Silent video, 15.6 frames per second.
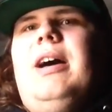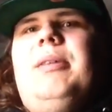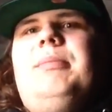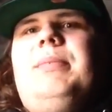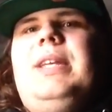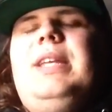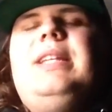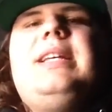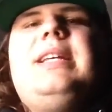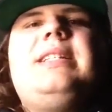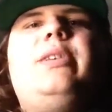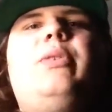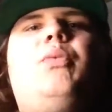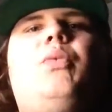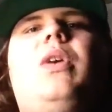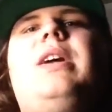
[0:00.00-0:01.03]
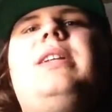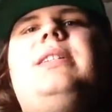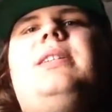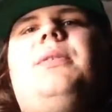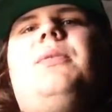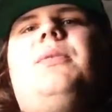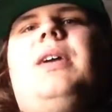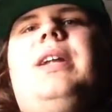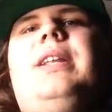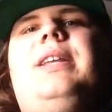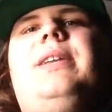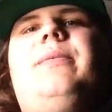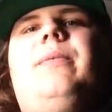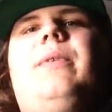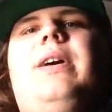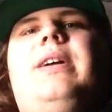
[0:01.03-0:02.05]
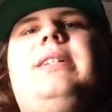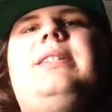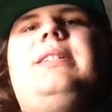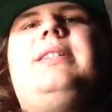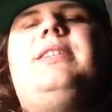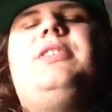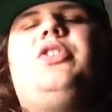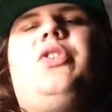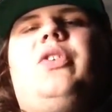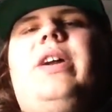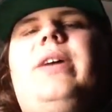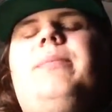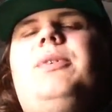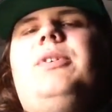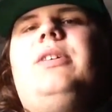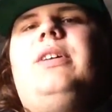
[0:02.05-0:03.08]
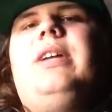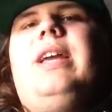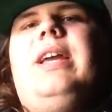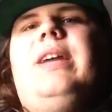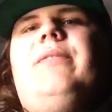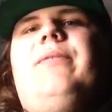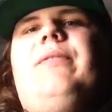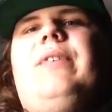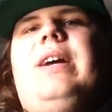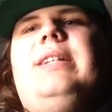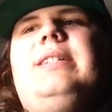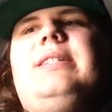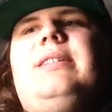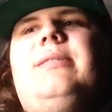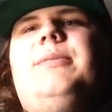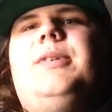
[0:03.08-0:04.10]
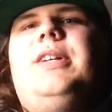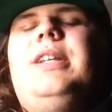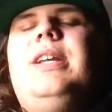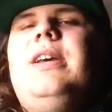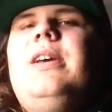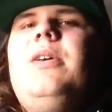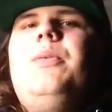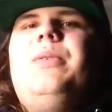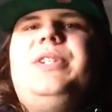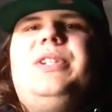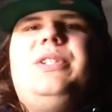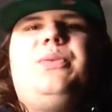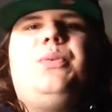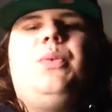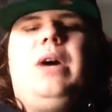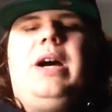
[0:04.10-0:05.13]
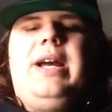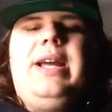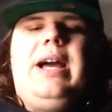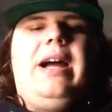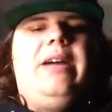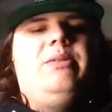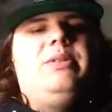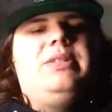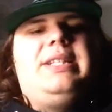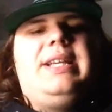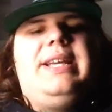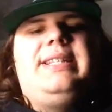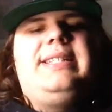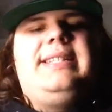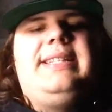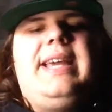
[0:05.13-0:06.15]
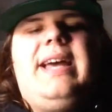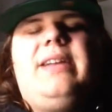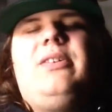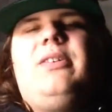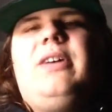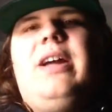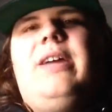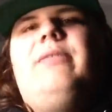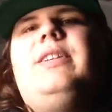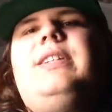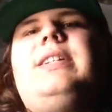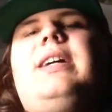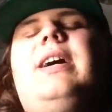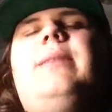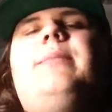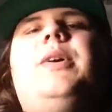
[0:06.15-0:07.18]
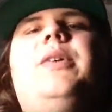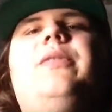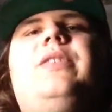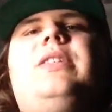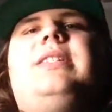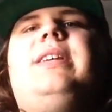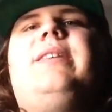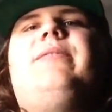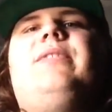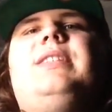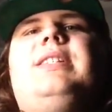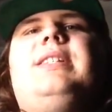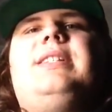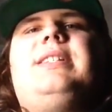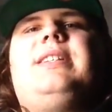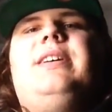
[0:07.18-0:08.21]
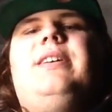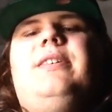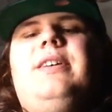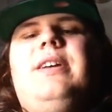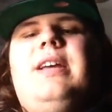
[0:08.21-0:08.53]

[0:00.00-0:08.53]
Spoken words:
He doesn't run to run. He runs to scramble and find someone, which is why I will take Seattle every time over San Francisco.